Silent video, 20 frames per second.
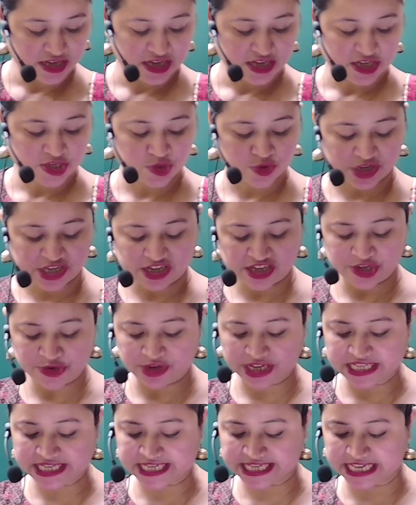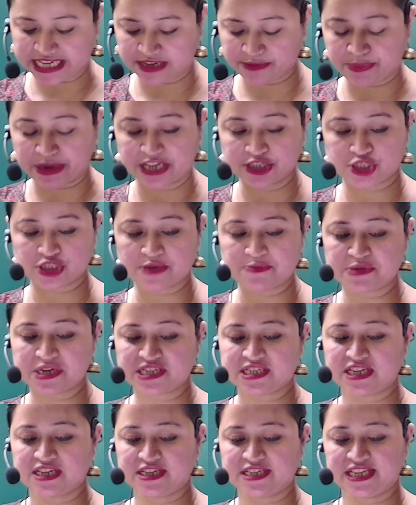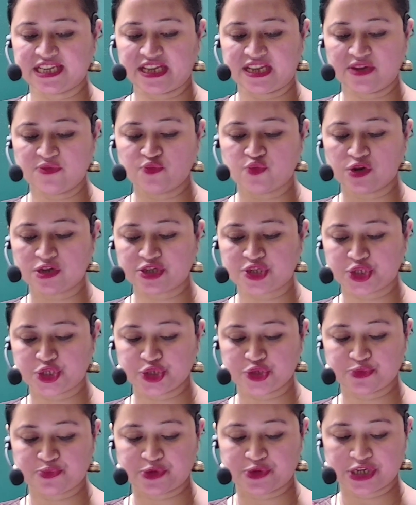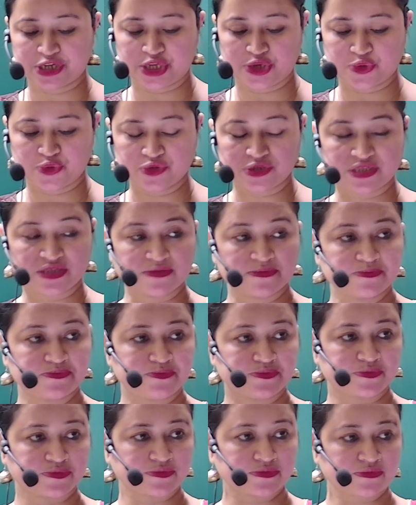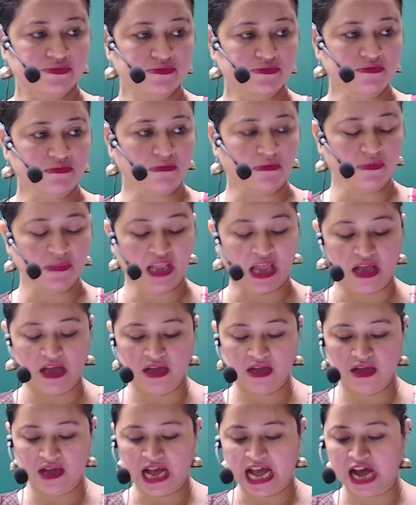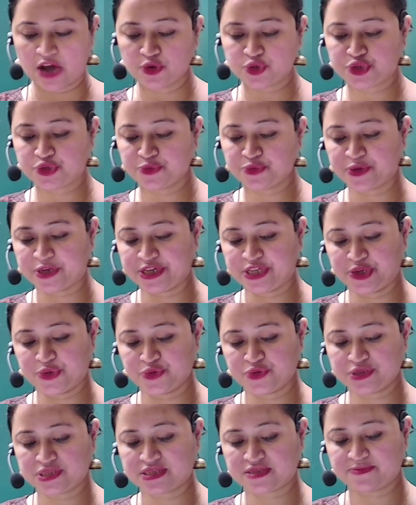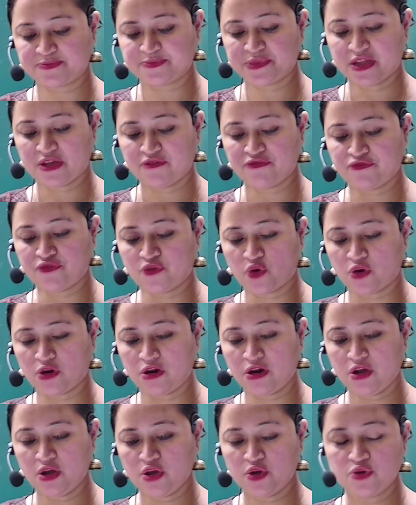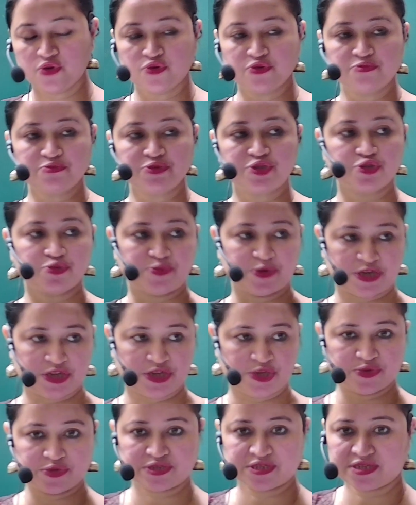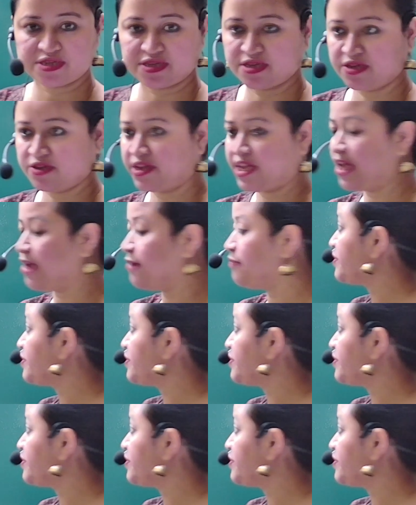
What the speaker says: So here you can see in page number 13 what to produce, how to produce, for whom to produce. Okay?